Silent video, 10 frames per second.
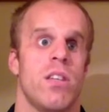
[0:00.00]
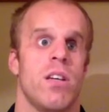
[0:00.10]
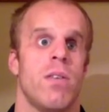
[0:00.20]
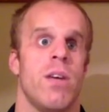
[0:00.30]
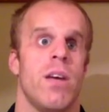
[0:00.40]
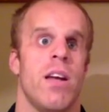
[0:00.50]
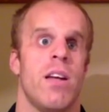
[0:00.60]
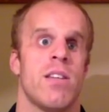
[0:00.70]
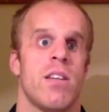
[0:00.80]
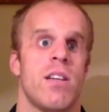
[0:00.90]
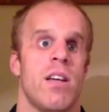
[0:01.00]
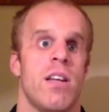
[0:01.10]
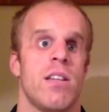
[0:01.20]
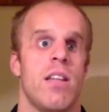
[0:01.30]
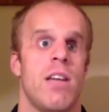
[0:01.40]
It is a
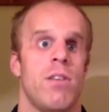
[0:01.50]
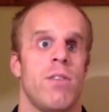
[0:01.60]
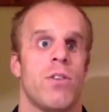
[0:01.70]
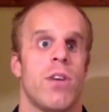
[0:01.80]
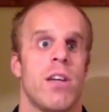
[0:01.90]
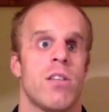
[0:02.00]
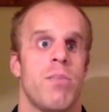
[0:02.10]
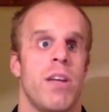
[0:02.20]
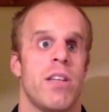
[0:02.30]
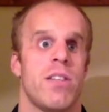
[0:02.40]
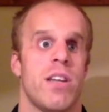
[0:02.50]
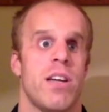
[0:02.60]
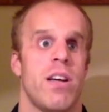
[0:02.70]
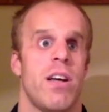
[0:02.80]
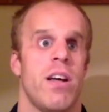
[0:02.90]
level of trust, but it's a